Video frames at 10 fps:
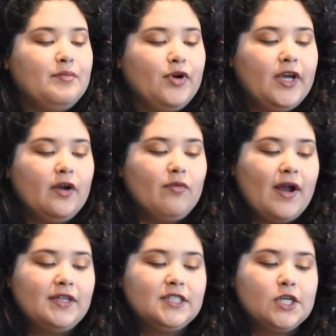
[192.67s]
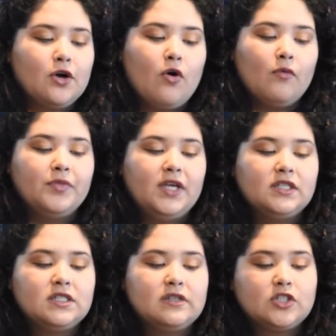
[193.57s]
bring it right into your home.
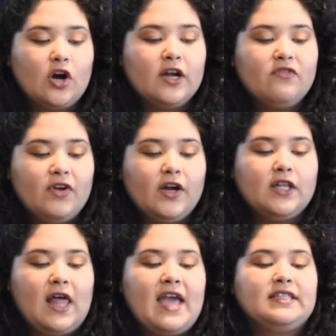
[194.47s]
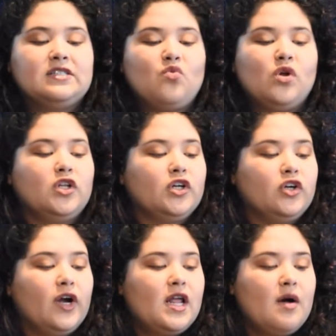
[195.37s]
These starry fairy lights will look
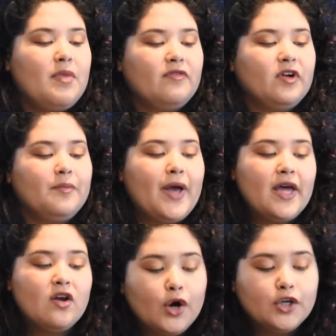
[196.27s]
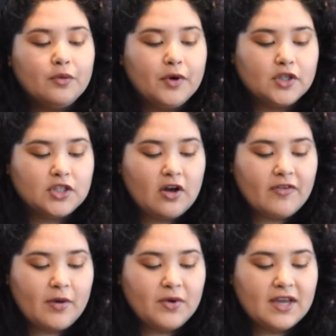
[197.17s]
great above your bed, on your bookshelf,
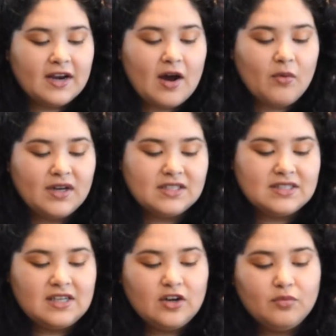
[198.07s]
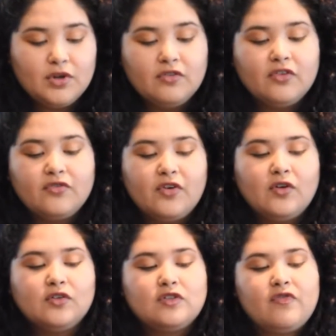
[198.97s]
and we cannot wait to see your beautiful
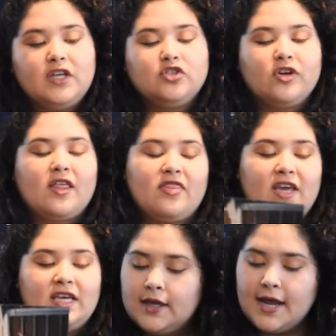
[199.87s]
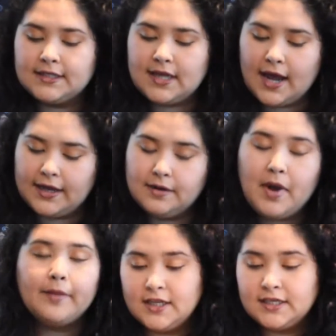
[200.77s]
photos featuring these. The next item,
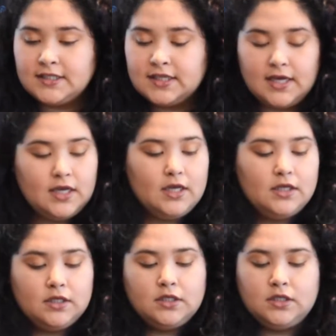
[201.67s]
this is